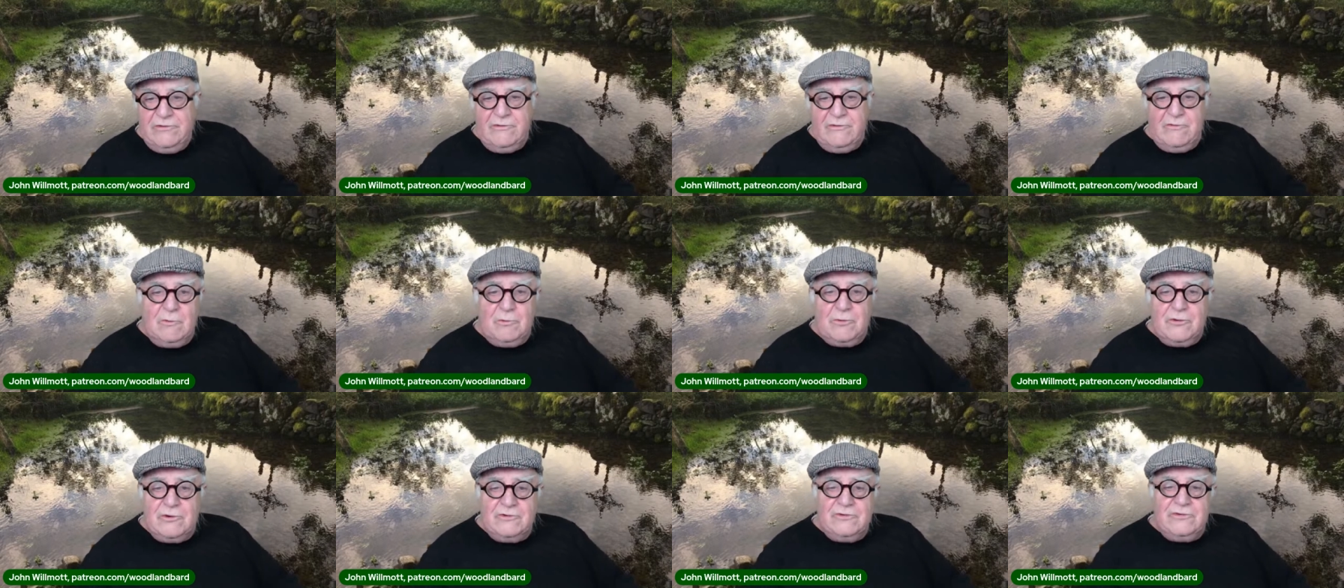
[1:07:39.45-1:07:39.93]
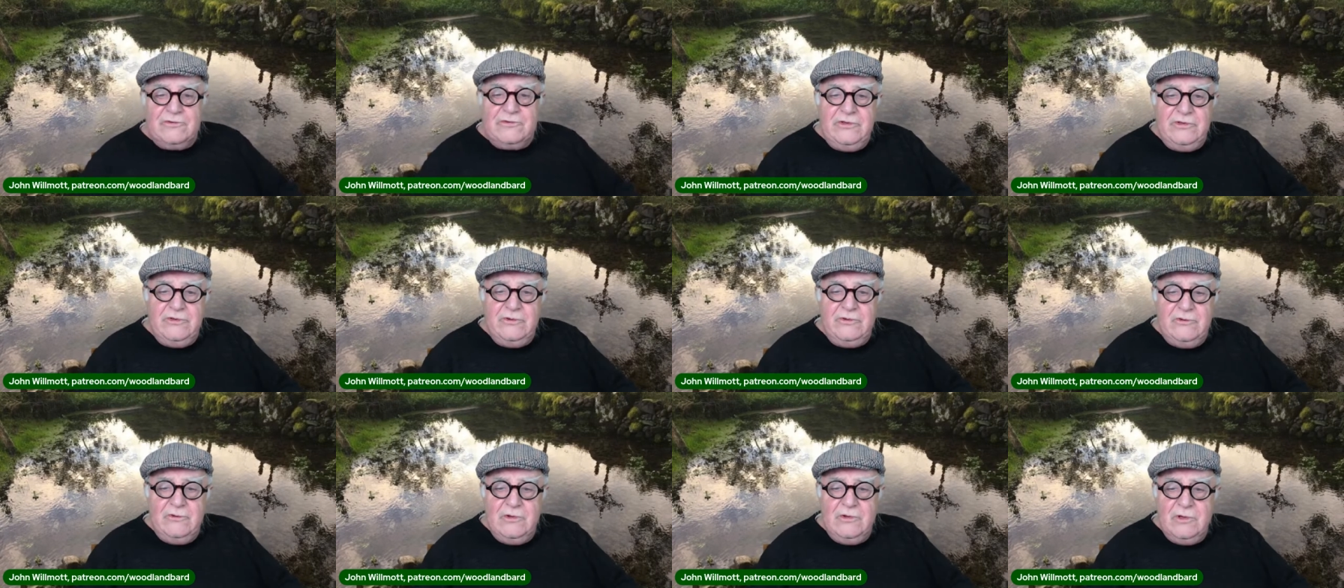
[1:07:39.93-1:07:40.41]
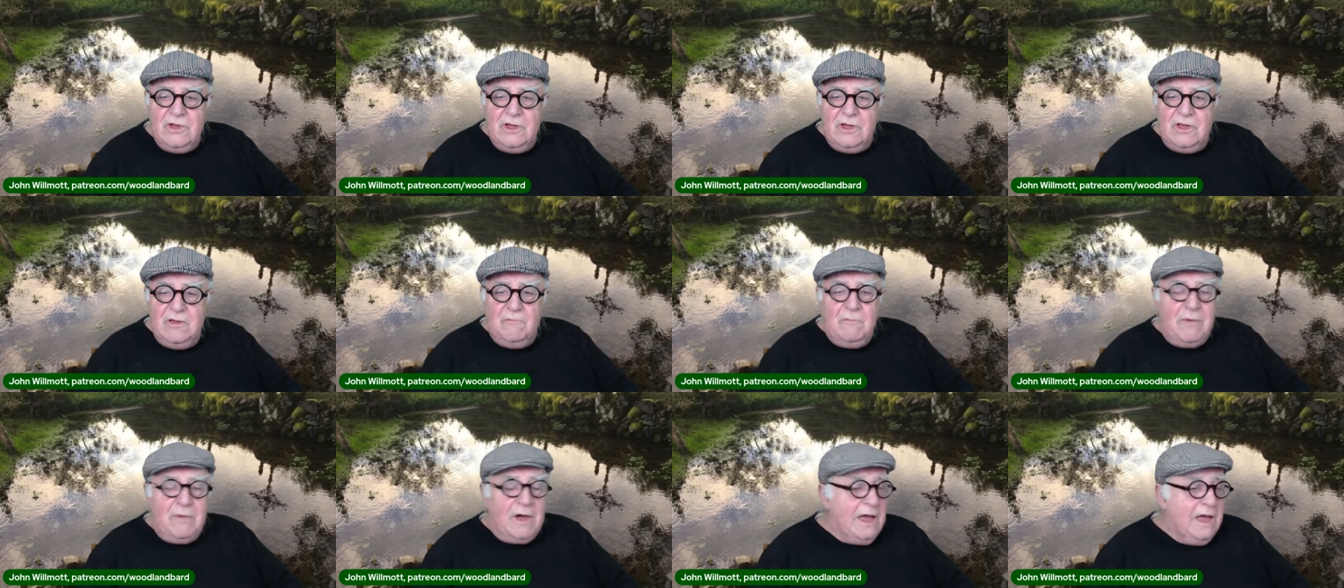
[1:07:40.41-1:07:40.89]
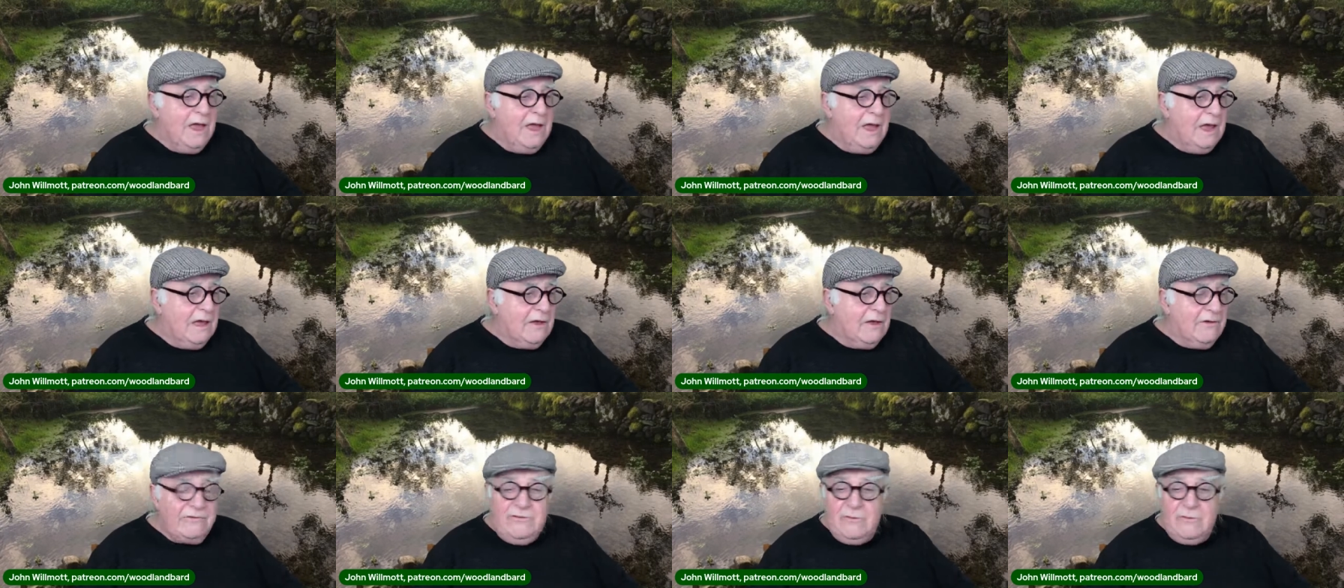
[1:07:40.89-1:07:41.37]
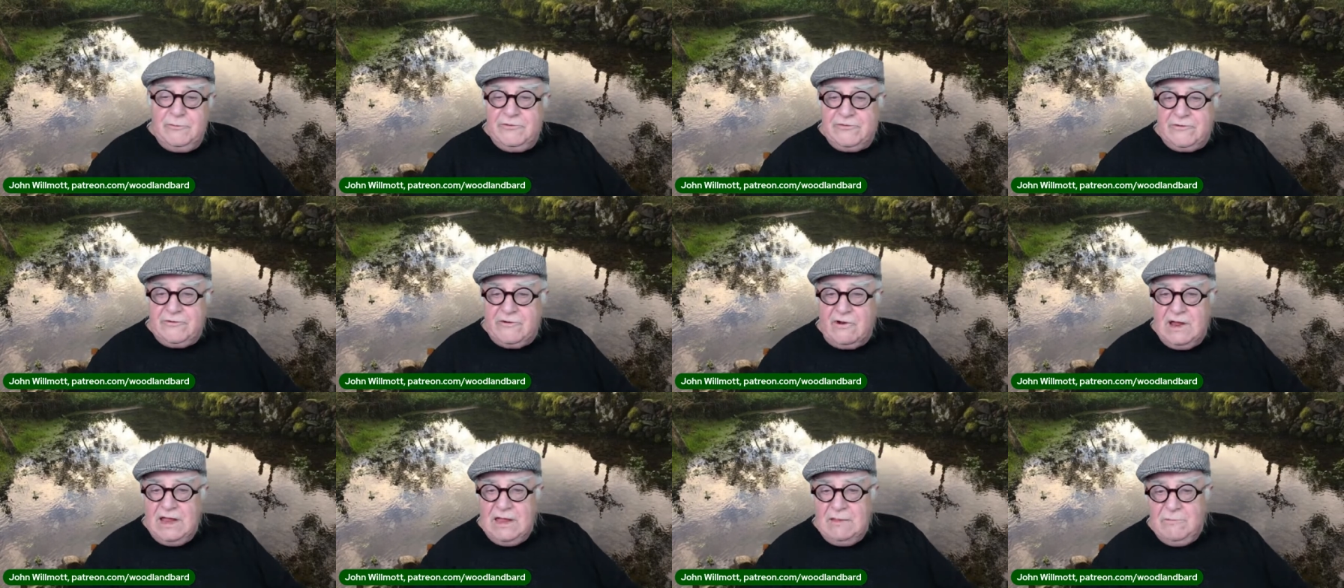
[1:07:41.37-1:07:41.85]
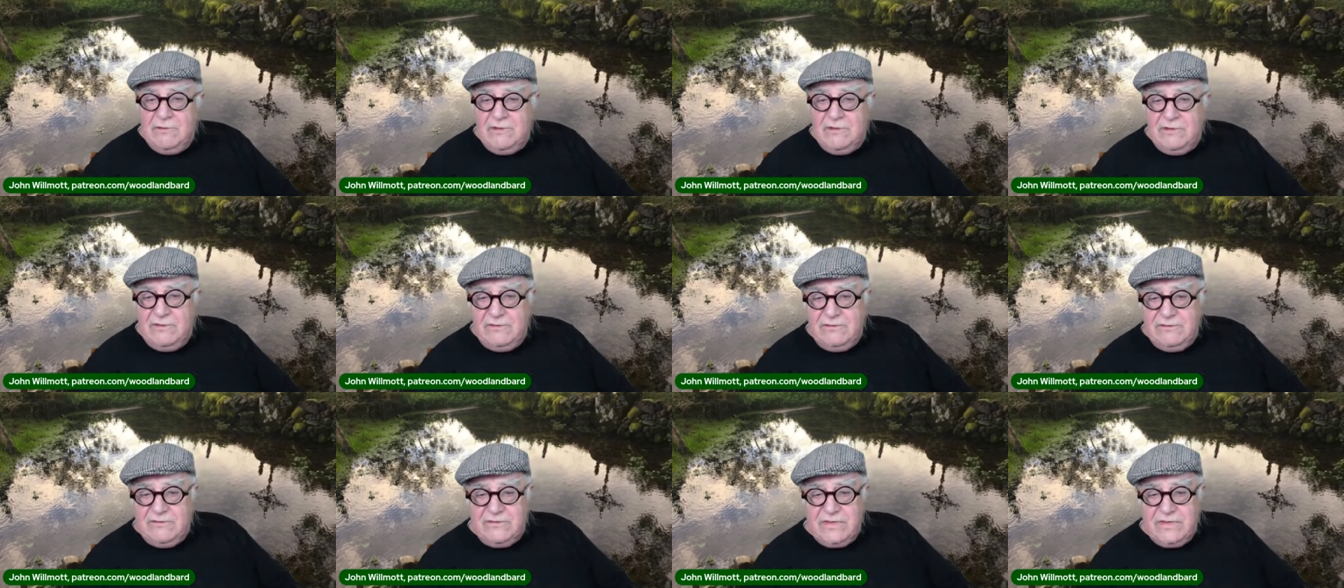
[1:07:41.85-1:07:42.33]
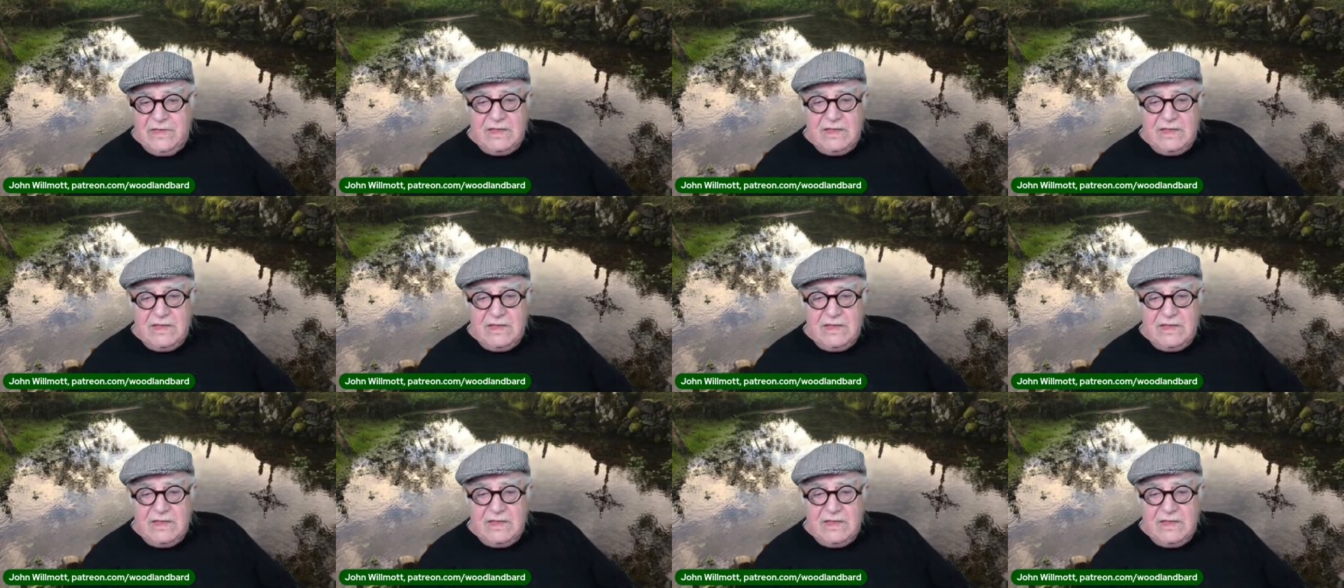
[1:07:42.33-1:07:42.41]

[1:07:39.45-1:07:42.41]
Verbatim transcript: they're all brought to you by our subscribers.